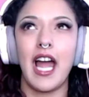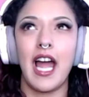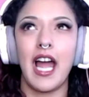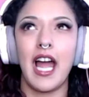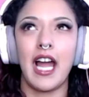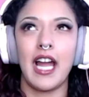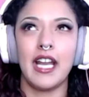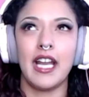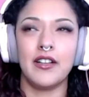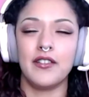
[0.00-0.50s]

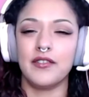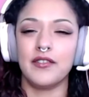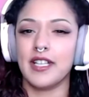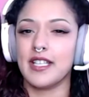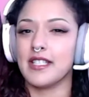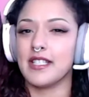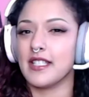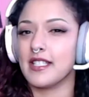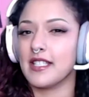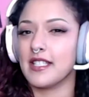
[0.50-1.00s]
I don't
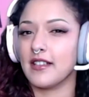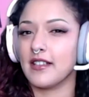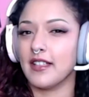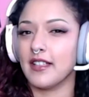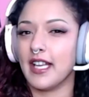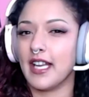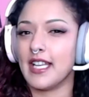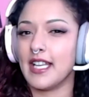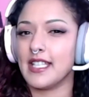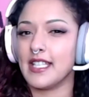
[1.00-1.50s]

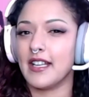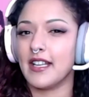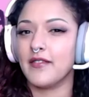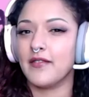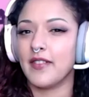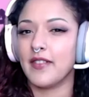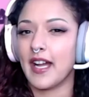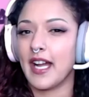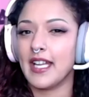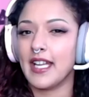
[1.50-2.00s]
necessarily
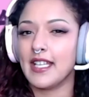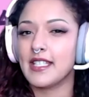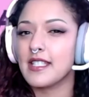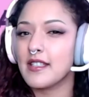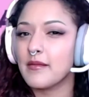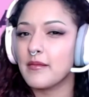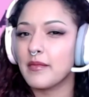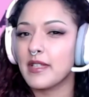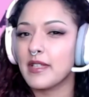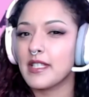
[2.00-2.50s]
identify as
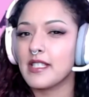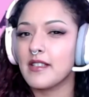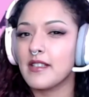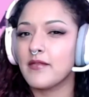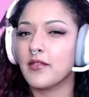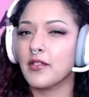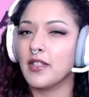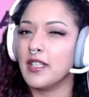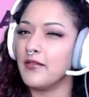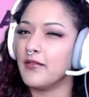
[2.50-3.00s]
submissive
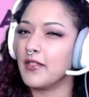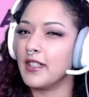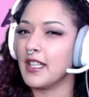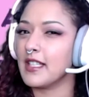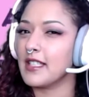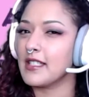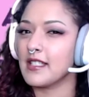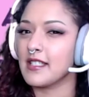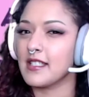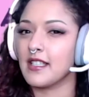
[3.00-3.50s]
or even
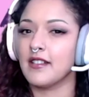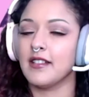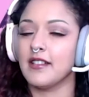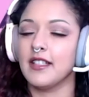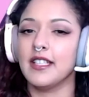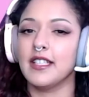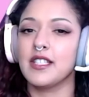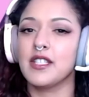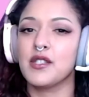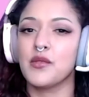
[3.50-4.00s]

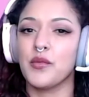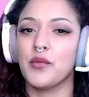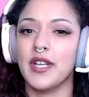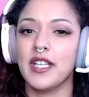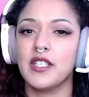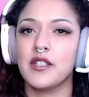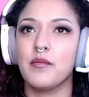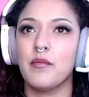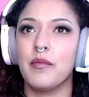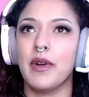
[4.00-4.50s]
necessarily a switch,